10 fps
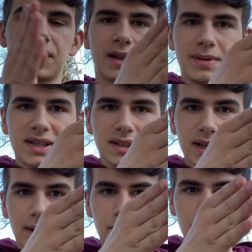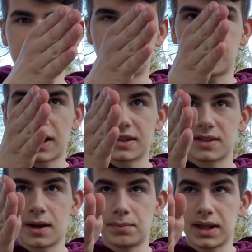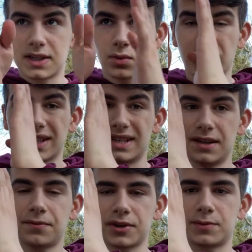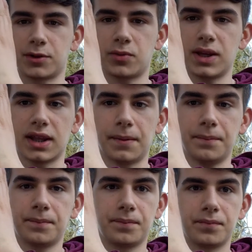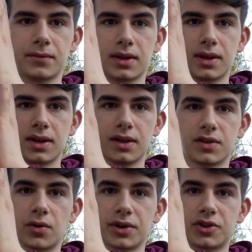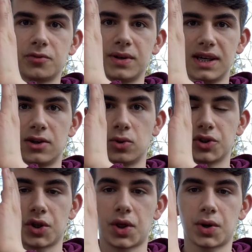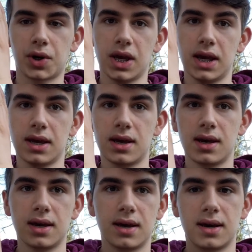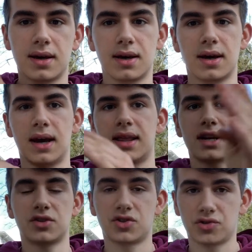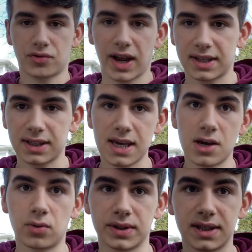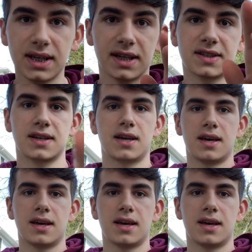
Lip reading: And basically, I'm going to find a place where the difference between them is going to be equal to 30. And that is directly equal to this.